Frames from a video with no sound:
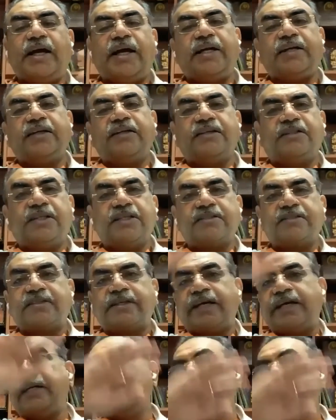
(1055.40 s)
and
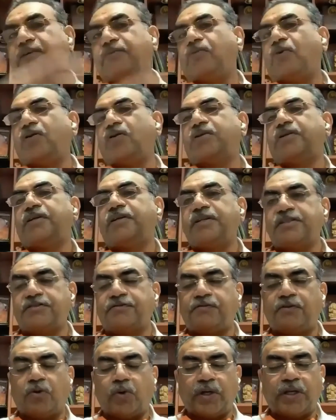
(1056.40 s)
this side the water
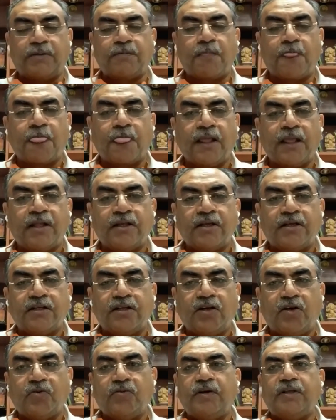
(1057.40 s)
is flowing.
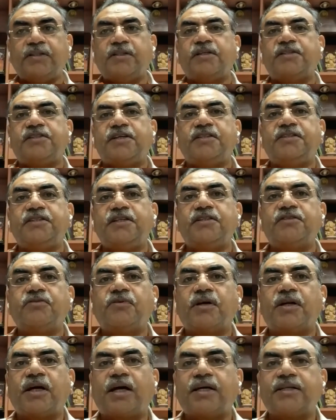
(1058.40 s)
Now, when the
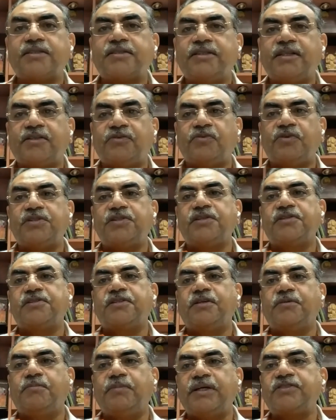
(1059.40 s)
judges were asked that which
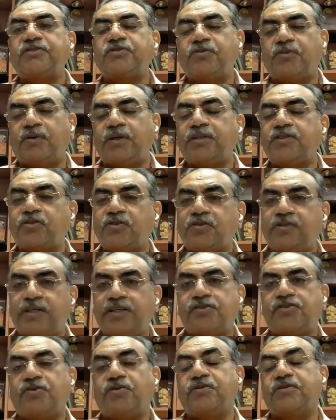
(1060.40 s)
is the best one, so
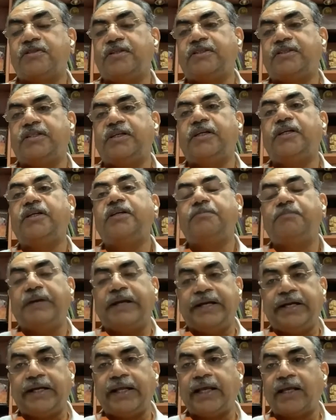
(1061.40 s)
they chose the third
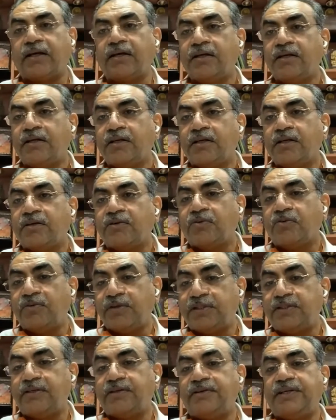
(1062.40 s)
painting
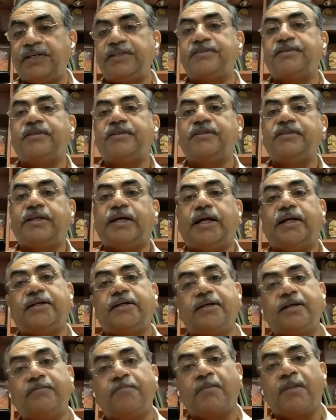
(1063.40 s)
with the reason
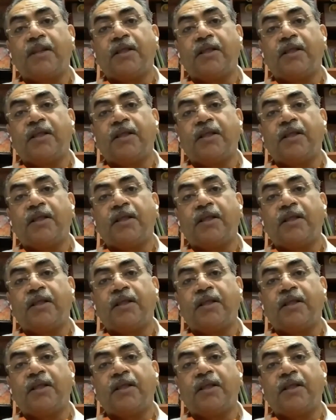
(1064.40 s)
that